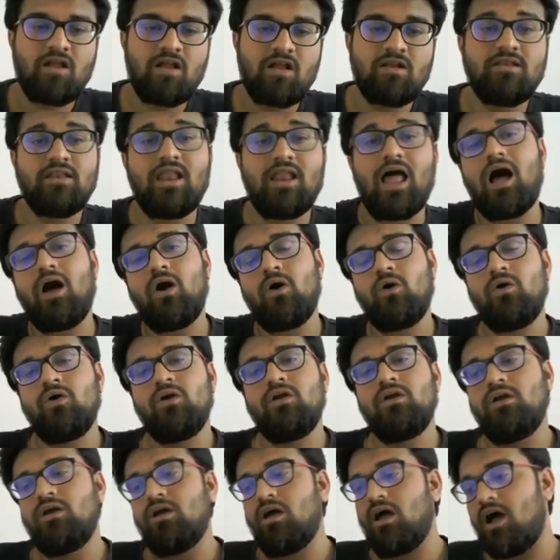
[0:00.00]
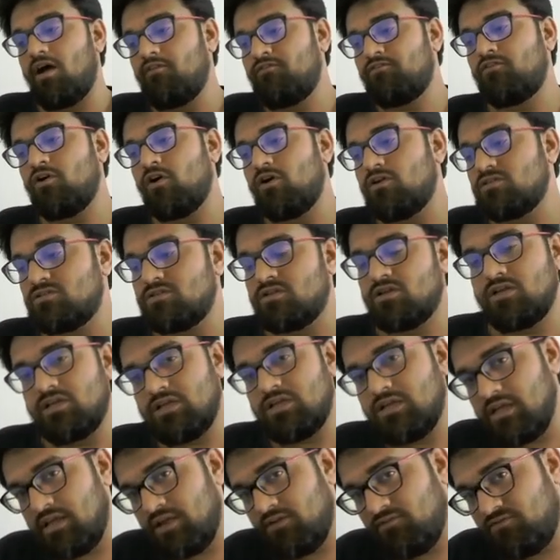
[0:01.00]
Now, of course,
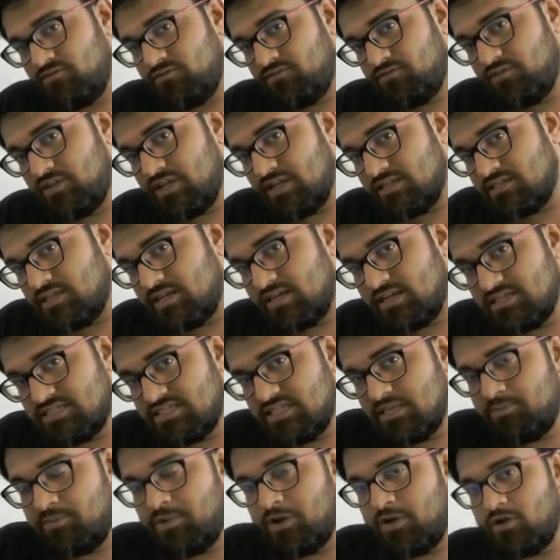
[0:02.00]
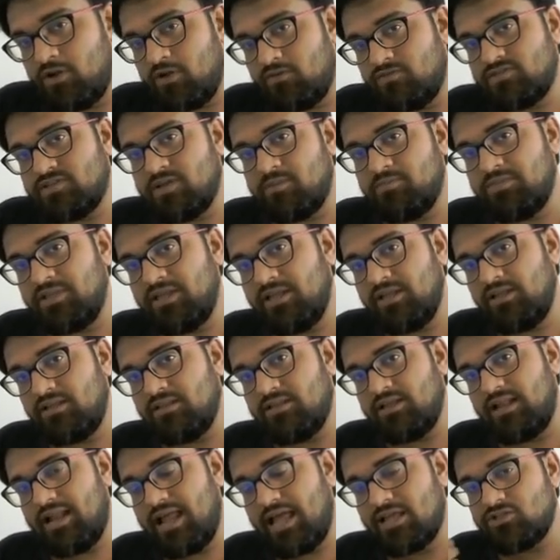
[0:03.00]
if there's a recipient of something,
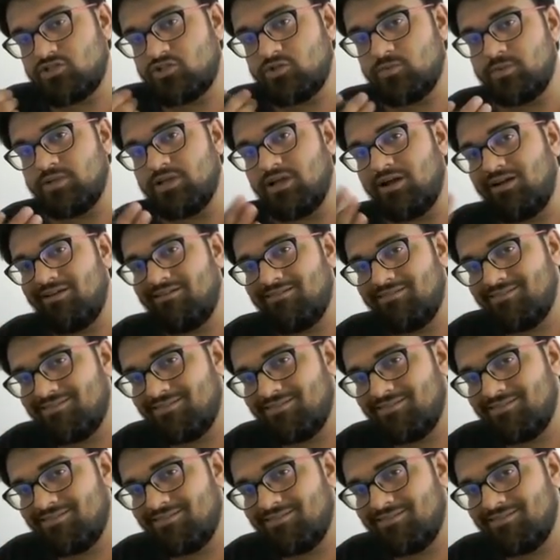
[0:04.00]
there has to be a